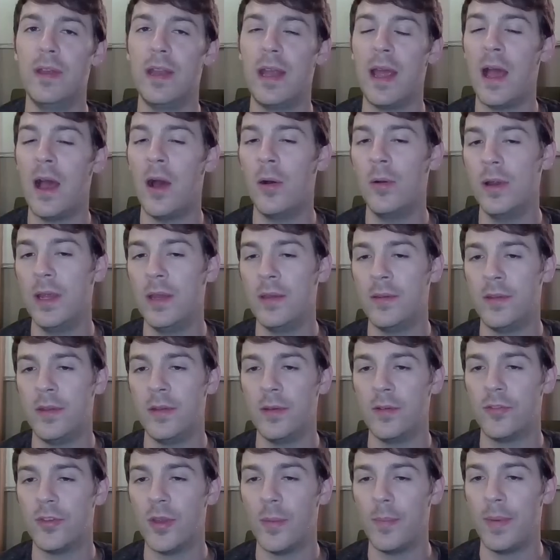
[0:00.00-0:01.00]
out
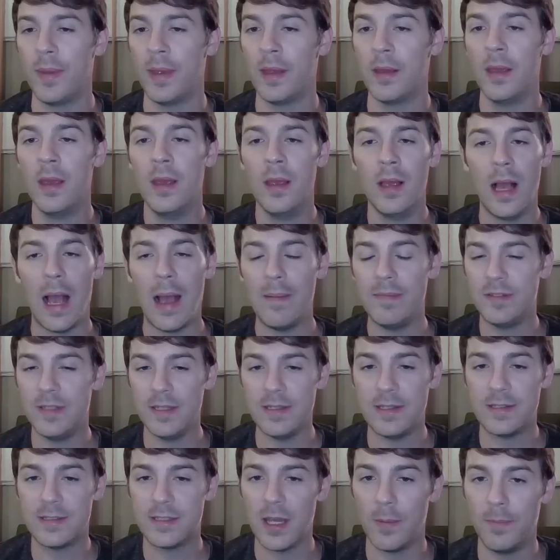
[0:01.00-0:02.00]
into something,
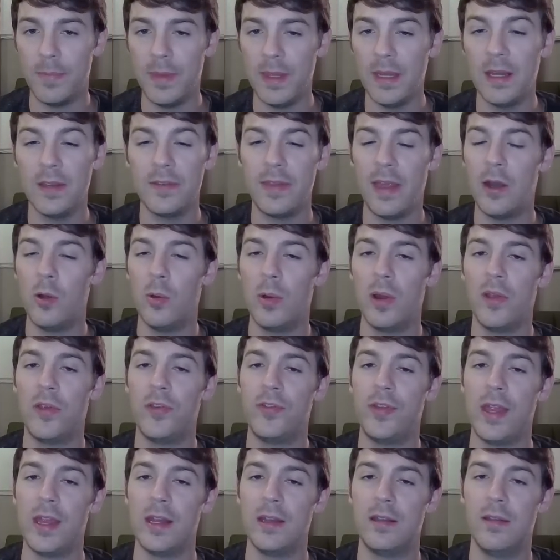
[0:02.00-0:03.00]
obviously something, because they don't want to
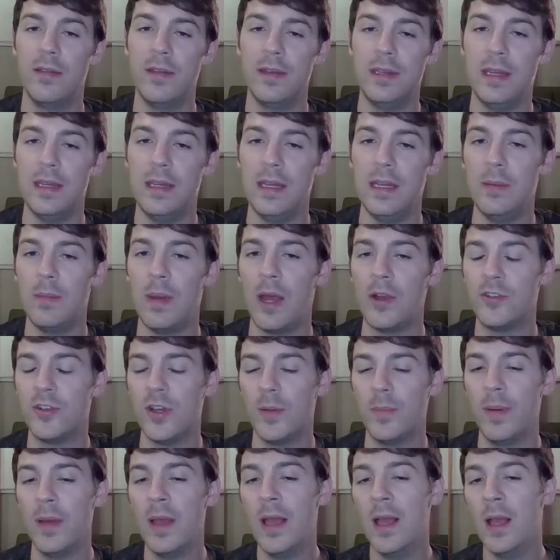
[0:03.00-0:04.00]
stay into the DD
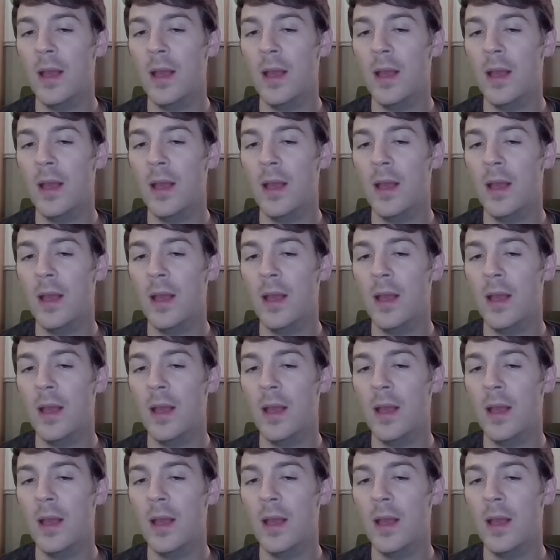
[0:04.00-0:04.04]
matchup.